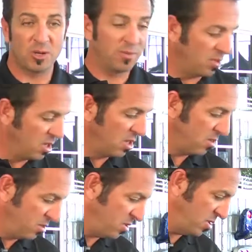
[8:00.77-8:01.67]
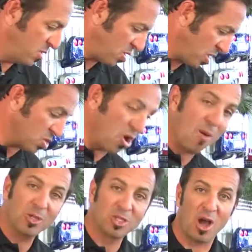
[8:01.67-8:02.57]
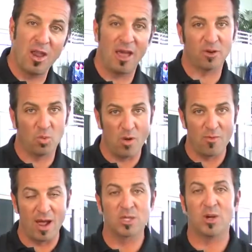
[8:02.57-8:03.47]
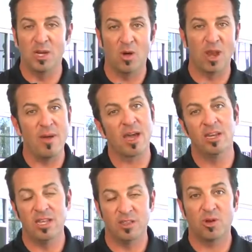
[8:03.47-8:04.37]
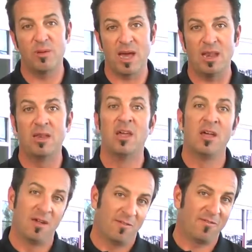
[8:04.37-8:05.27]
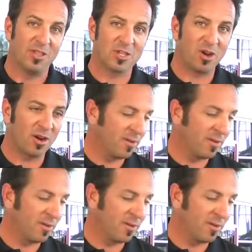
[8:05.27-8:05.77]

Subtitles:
are almost gone after 1 round, so I know that I'm not going to need the green pad for this car.